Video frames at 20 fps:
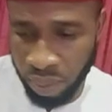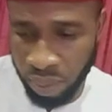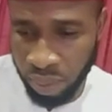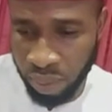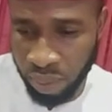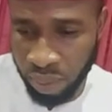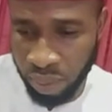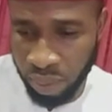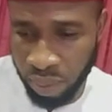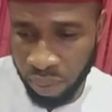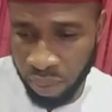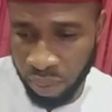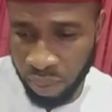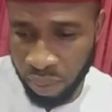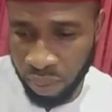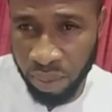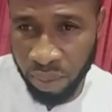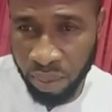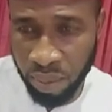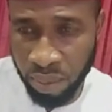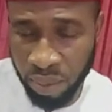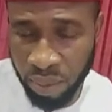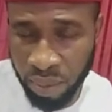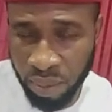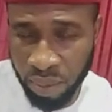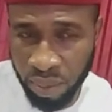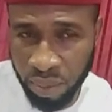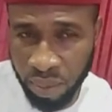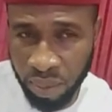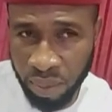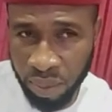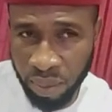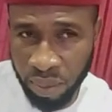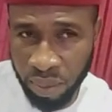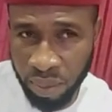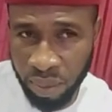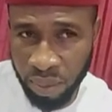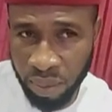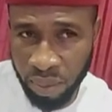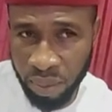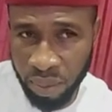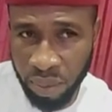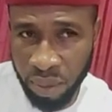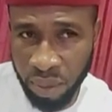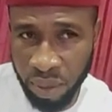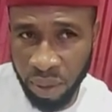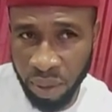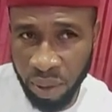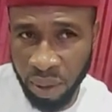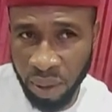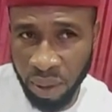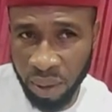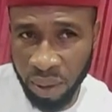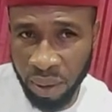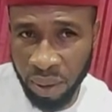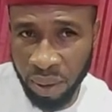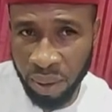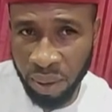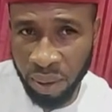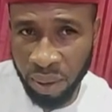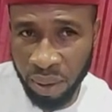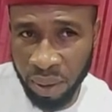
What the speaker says: (silent)